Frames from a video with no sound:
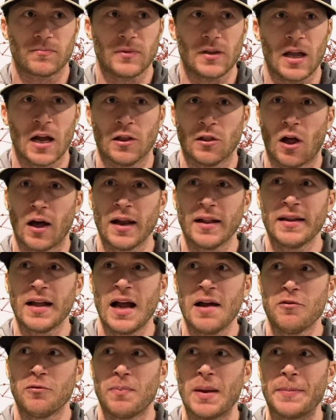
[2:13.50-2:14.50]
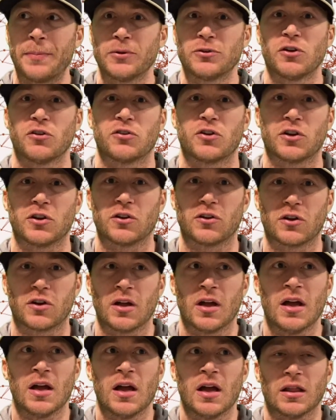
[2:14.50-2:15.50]
a lot of times people just
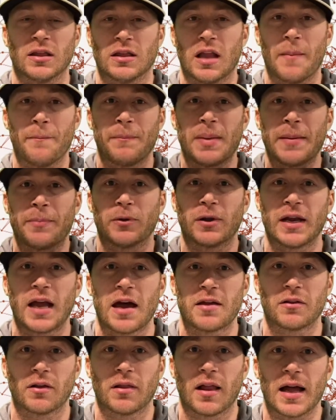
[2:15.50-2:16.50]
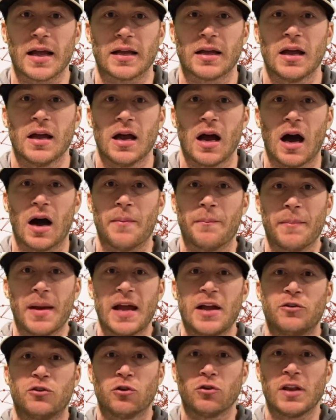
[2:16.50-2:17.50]
lump people together like a
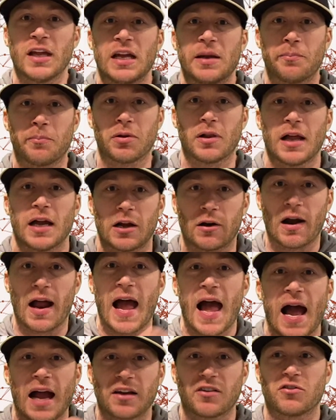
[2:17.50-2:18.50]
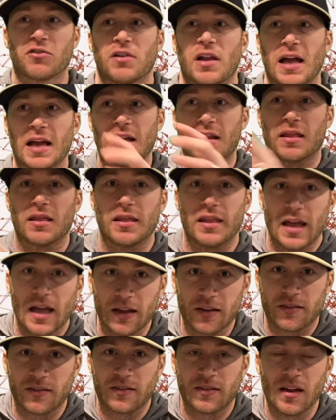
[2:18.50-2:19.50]
major league player acts like
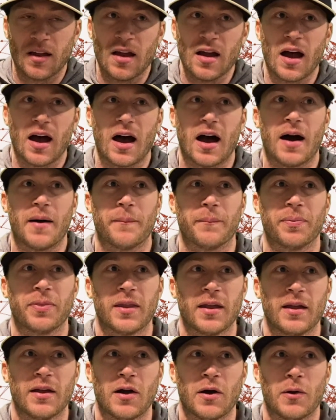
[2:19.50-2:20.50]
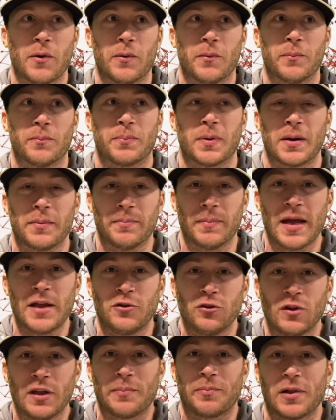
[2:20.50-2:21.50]
this. But
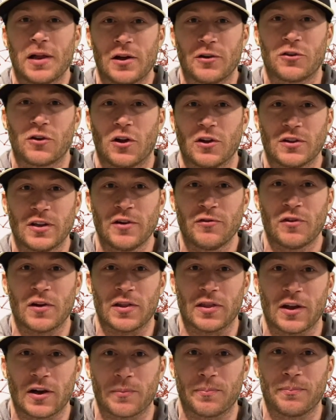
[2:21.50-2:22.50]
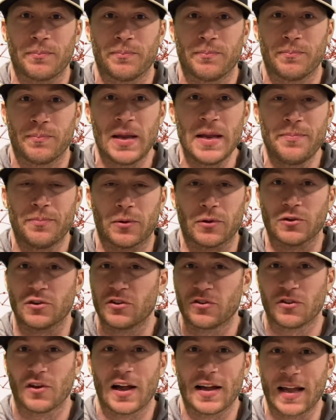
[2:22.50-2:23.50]
major league players are all different. They're people
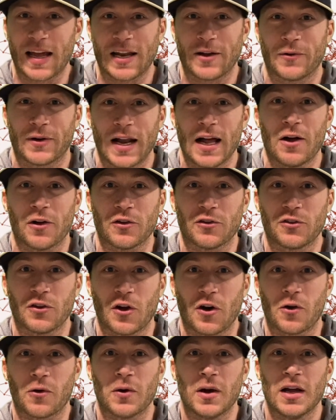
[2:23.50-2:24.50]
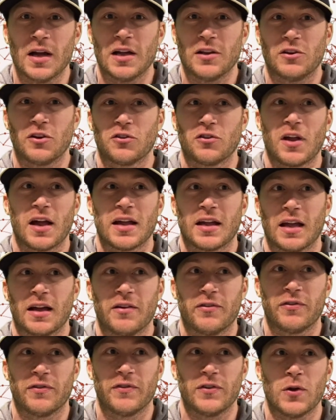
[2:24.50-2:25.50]
just like anyone else. So just like
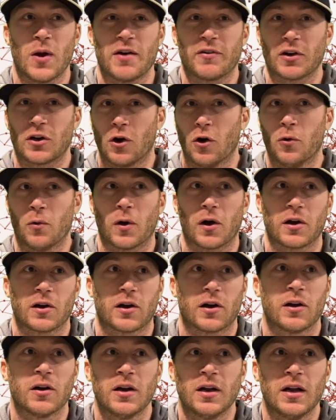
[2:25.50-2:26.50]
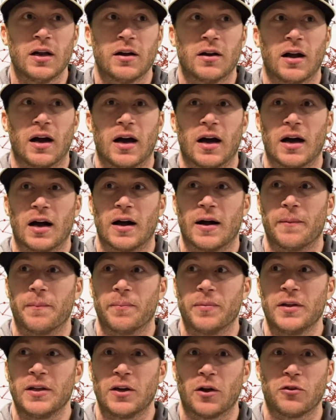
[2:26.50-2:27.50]
if you have a coworker,
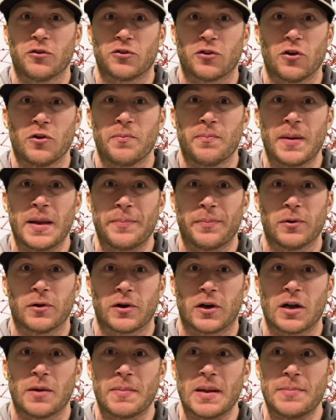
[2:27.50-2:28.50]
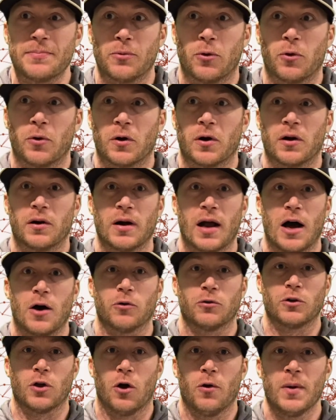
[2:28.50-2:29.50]
you know, certain people are going to be more
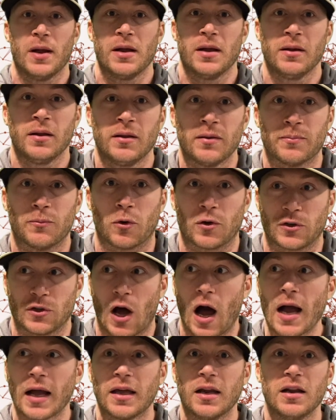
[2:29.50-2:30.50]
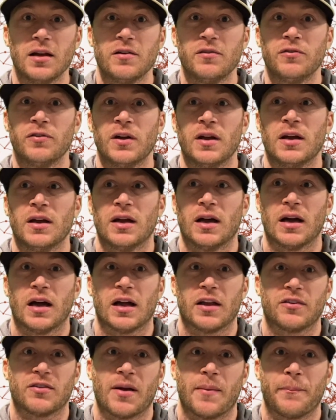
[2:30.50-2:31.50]
outgoing, more talkative.
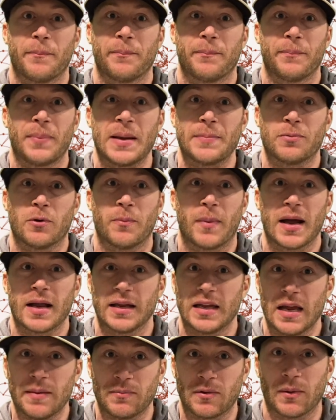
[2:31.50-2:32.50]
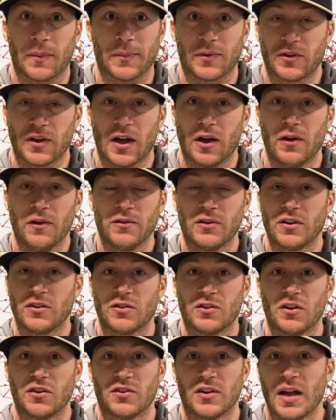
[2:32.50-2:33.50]
Some people might keep to themselves. It's
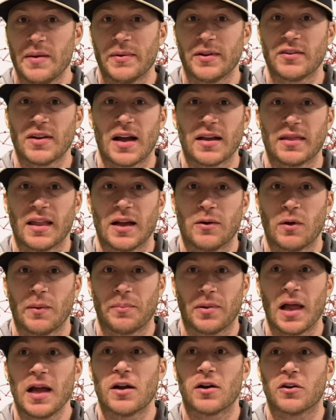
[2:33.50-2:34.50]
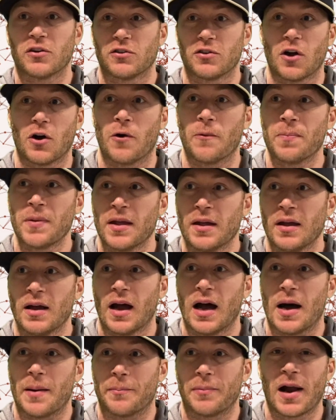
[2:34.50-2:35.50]
the same exact thing with players. So
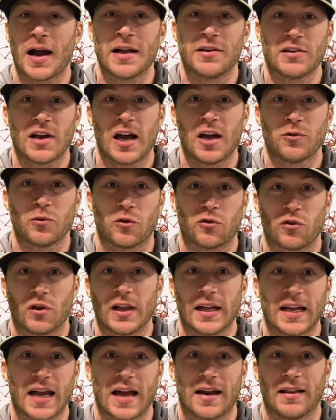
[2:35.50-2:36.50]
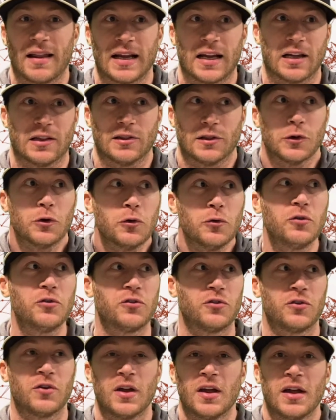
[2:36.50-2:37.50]
Brian Giles was really kind of like a
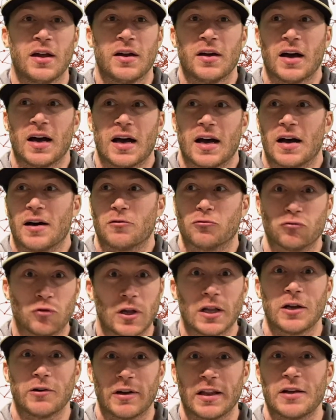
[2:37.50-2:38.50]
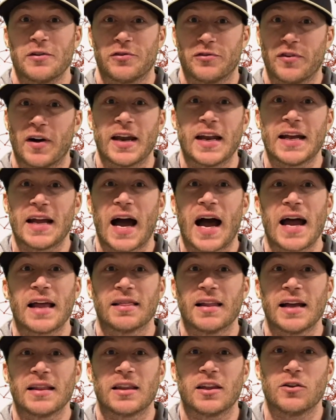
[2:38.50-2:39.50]
loose, really, really funny guy,
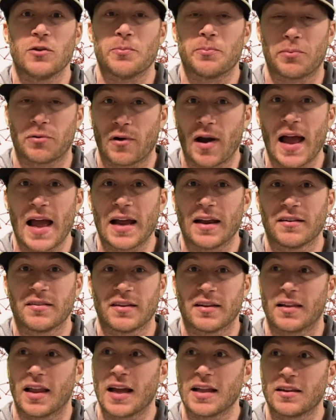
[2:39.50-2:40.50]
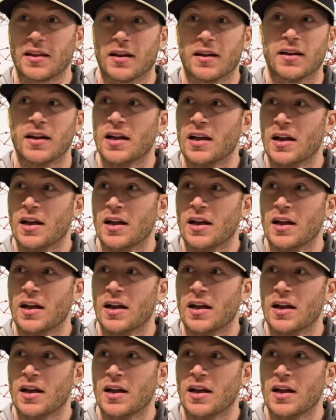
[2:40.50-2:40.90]
liked to do pranks and liked to